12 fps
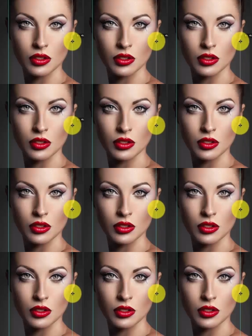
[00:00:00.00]

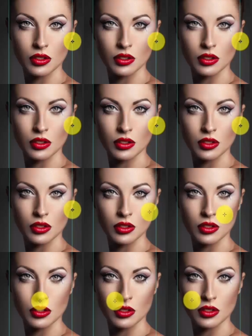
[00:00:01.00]

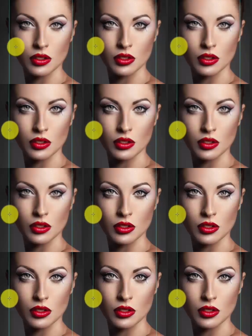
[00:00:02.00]

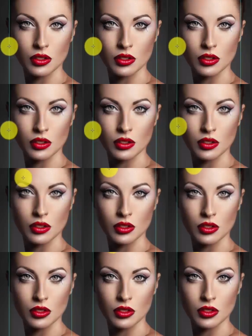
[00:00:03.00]

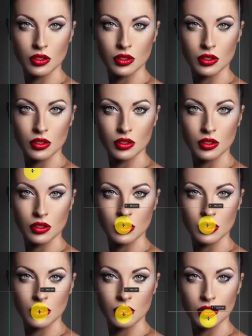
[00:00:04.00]

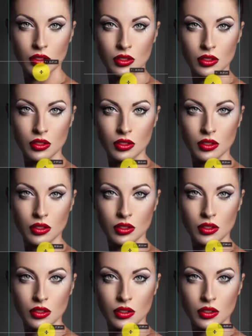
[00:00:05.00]

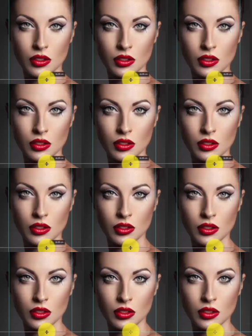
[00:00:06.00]

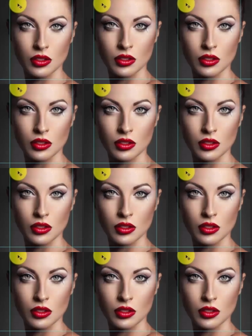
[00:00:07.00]
Nobody speaks.